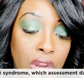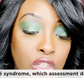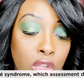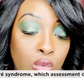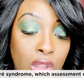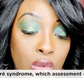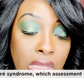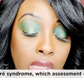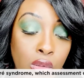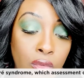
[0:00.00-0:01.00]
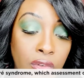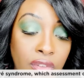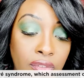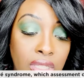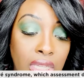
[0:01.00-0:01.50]
pressure is one oh six over
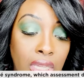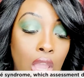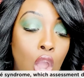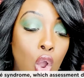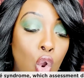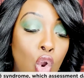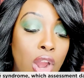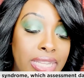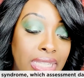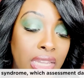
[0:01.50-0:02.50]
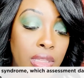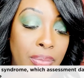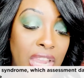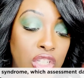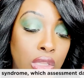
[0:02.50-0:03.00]
fifty. Or D, the
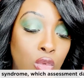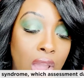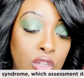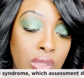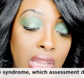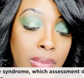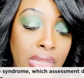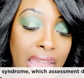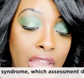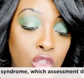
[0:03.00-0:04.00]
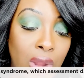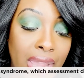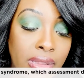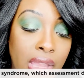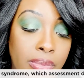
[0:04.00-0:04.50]
patient's quadriceps and
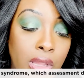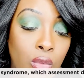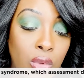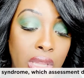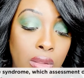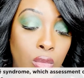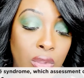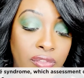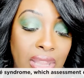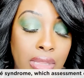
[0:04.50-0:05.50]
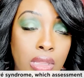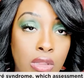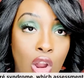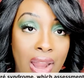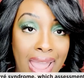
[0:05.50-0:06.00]
triceps re
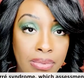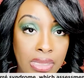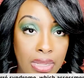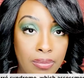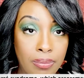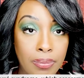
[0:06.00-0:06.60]
reflexes are absent.